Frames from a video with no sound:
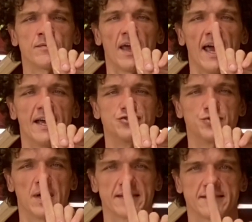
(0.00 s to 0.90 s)
As
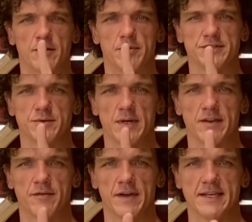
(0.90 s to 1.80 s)
you exhale, push it away to
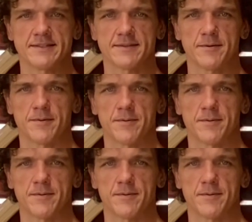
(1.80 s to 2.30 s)
the face.